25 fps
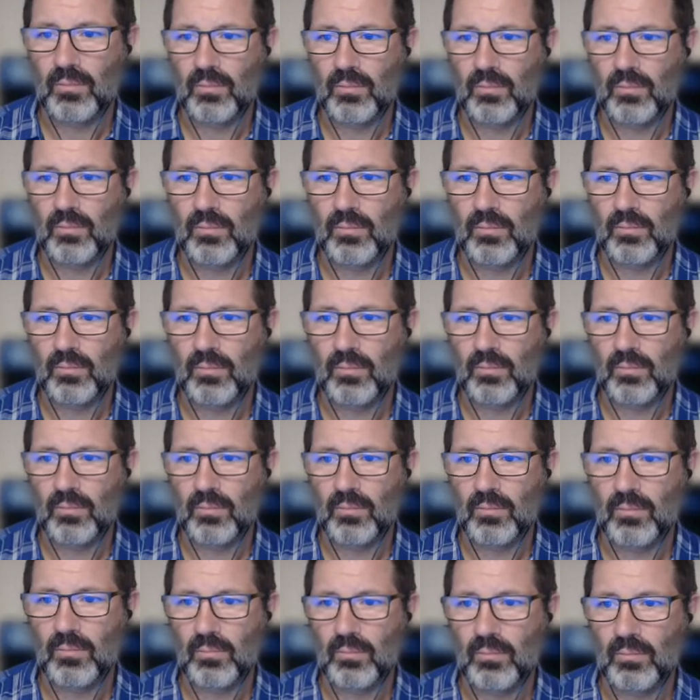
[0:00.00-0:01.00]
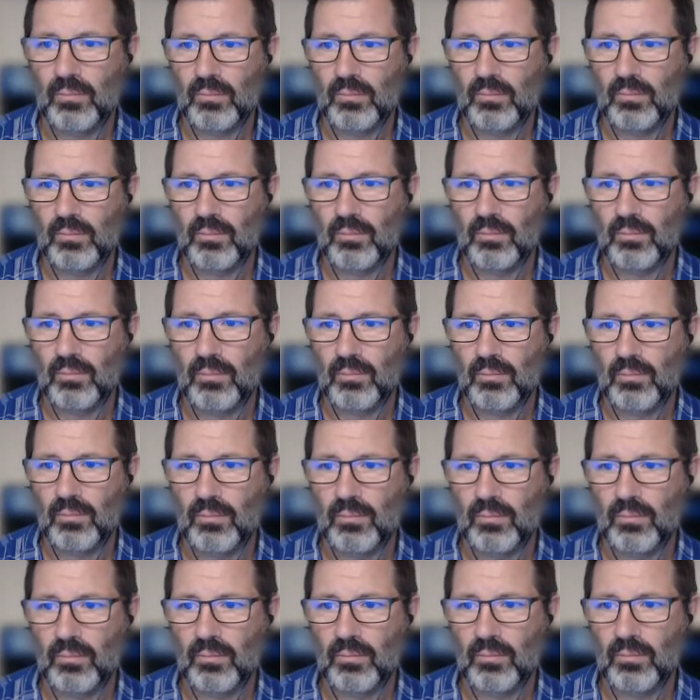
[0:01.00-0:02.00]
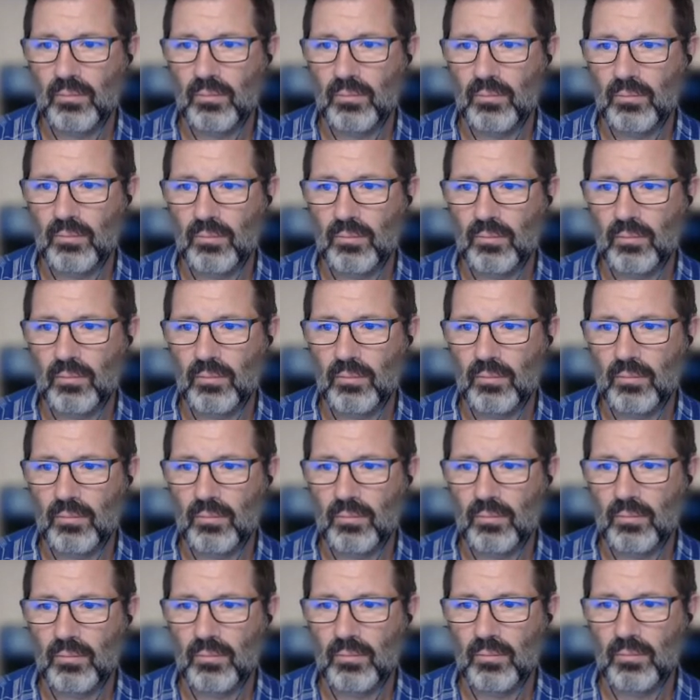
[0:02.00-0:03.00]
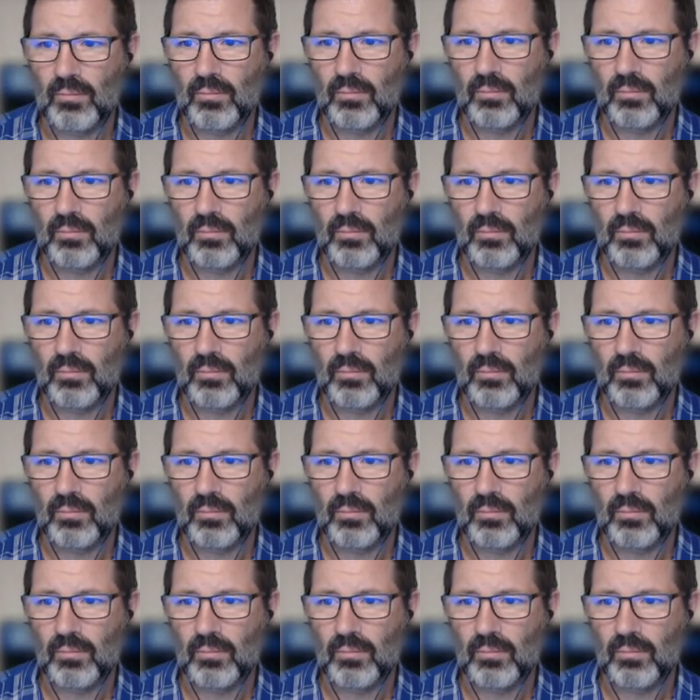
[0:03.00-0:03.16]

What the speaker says: The person shown says nothing.